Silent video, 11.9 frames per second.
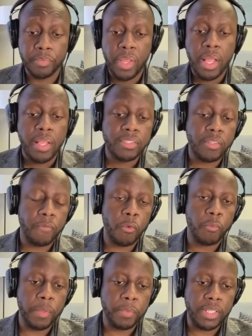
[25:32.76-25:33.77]
sense. So
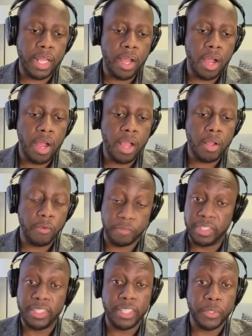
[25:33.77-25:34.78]
for people that
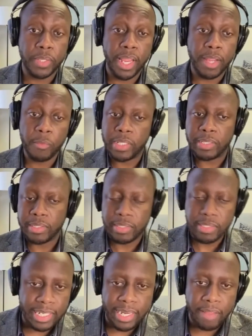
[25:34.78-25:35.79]
often in the UK we
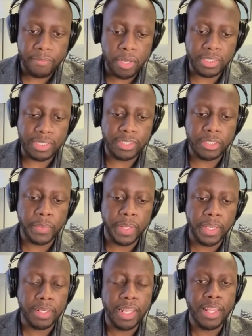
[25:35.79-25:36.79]
didn't have access
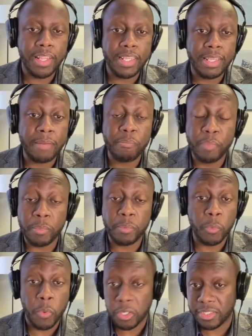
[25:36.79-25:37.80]
to it, can
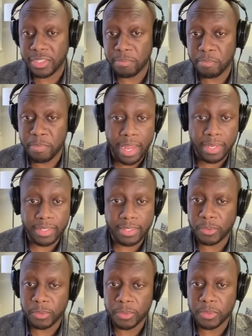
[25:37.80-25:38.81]
people watch it back
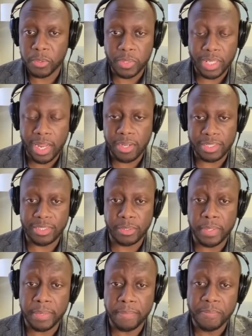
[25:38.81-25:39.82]
at all or get
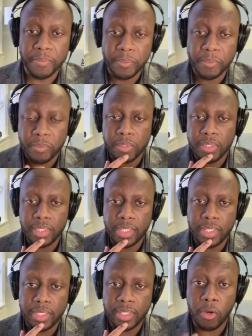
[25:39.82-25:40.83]
access to it?
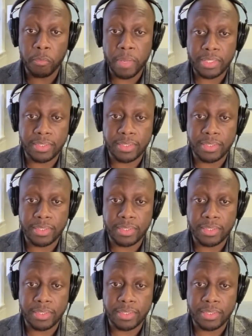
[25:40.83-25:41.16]
The Hot